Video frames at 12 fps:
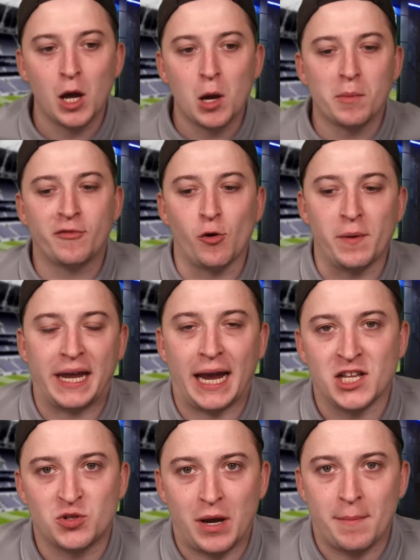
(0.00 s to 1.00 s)
Before we get
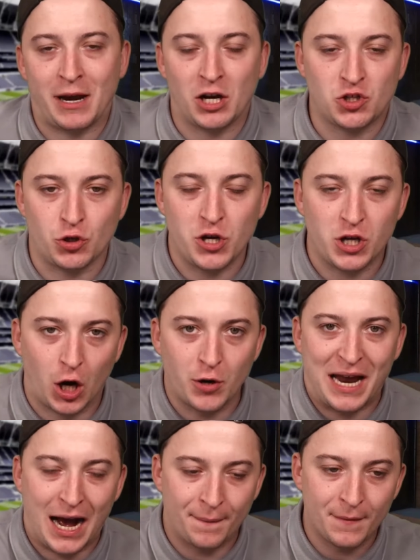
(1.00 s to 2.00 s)
into it, make sure you go
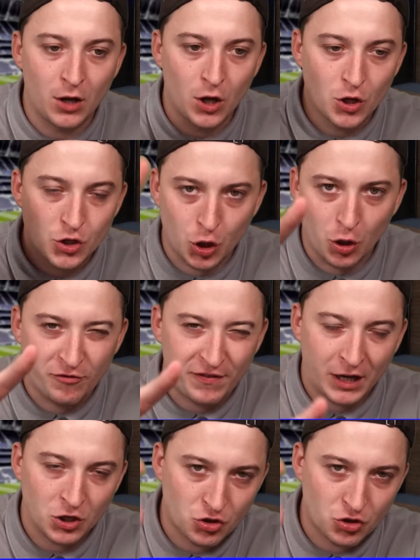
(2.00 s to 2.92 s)
down two things.